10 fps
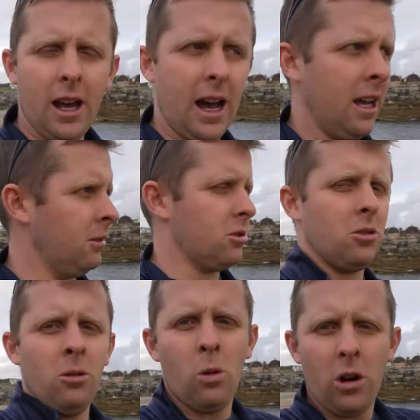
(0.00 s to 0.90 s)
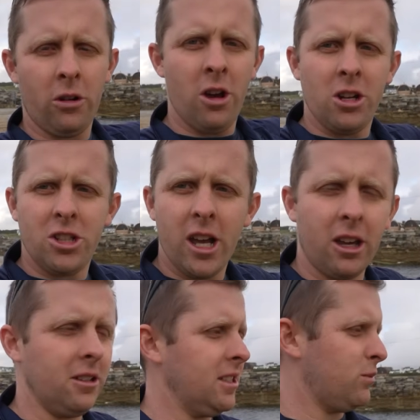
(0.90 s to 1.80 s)
I'm just going to walk around, check
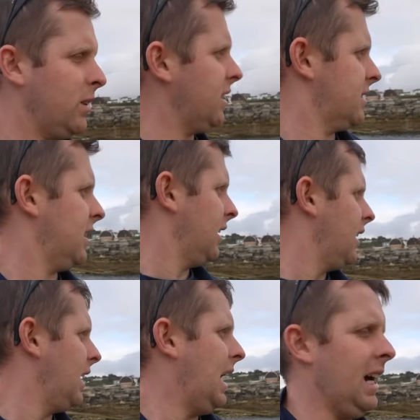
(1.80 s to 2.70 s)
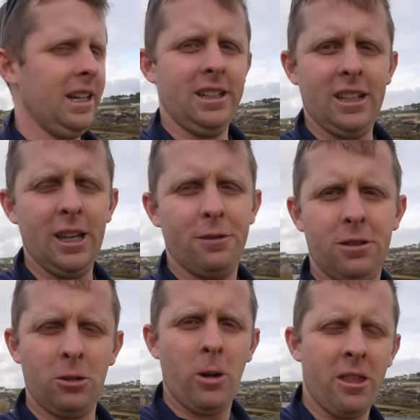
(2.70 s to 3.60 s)
out this place, and if
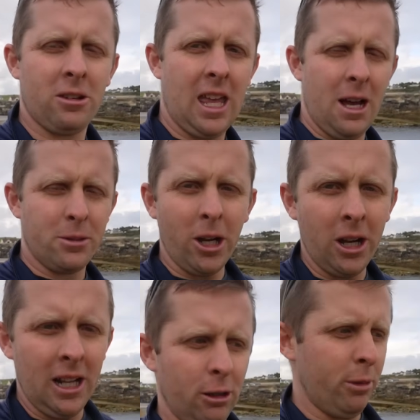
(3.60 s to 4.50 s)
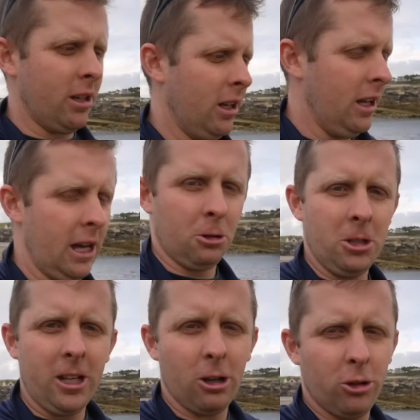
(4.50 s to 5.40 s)
the weather calms down a little bit, I'm going
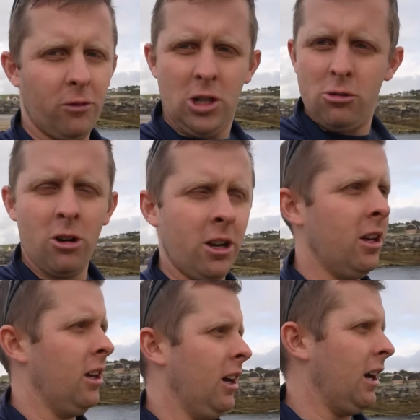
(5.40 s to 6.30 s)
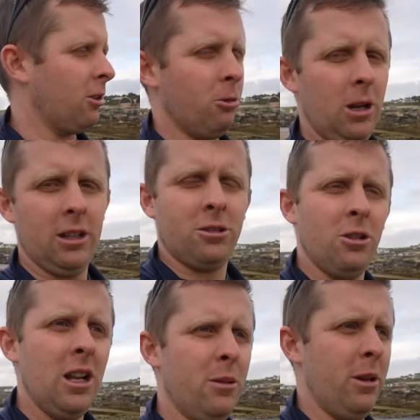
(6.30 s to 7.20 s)
to take out the fishing rod and go do
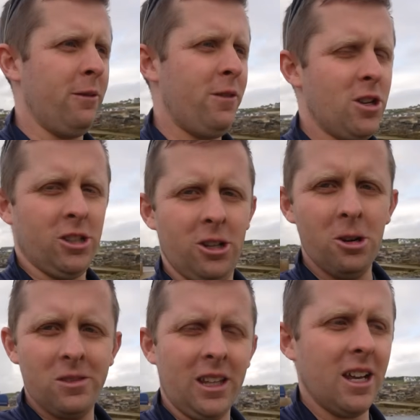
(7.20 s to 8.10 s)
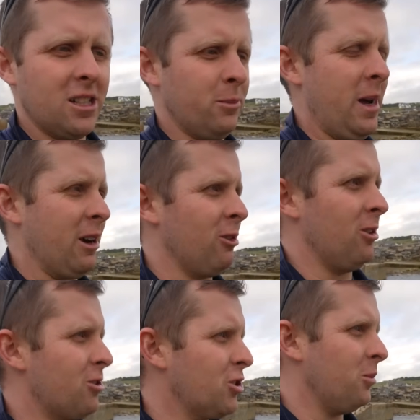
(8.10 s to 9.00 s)
a little bit of fishing, hopefully catch a mackerel
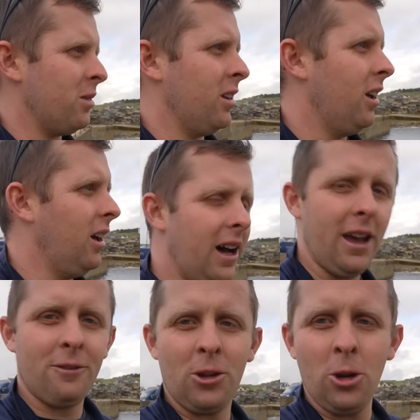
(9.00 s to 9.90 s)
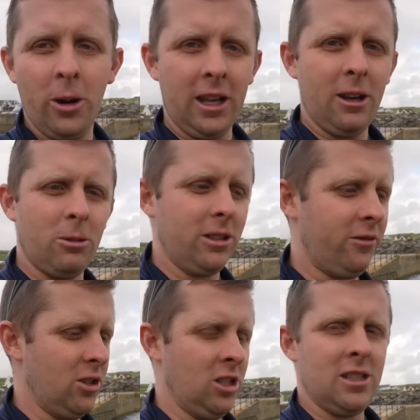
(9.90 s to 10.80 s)
or something. I have no idea what the
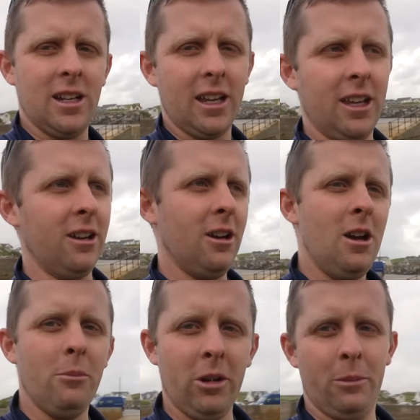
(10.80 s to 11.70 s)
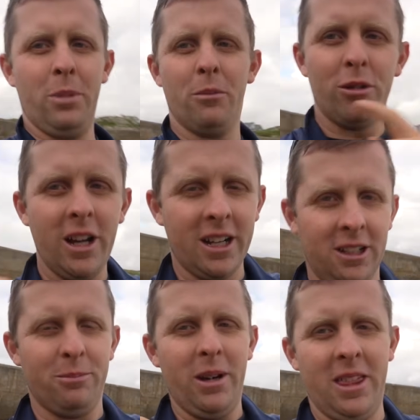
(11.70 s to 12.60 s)
fishing is like here, but I'm being
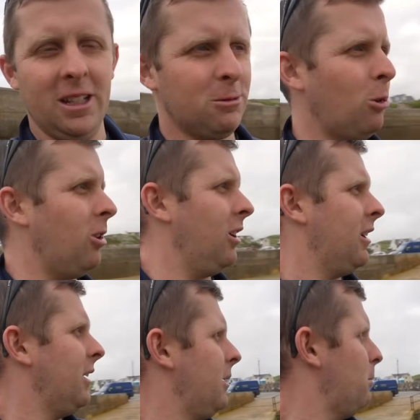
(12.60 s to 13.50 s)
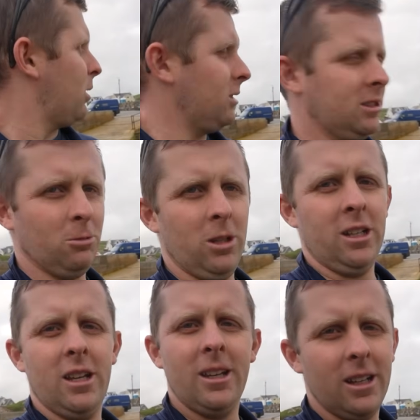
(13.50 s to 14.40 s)
protected by this wall because the
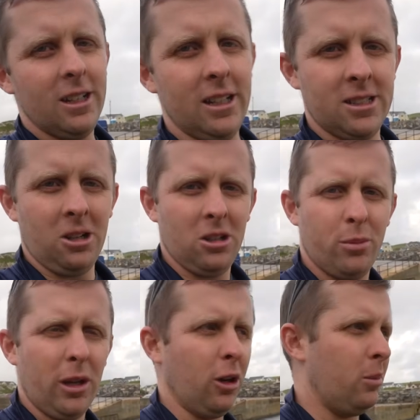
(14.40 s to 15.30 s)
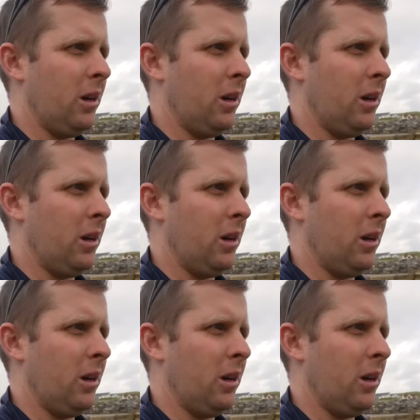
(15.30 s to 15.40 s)
wind is starting to pick up.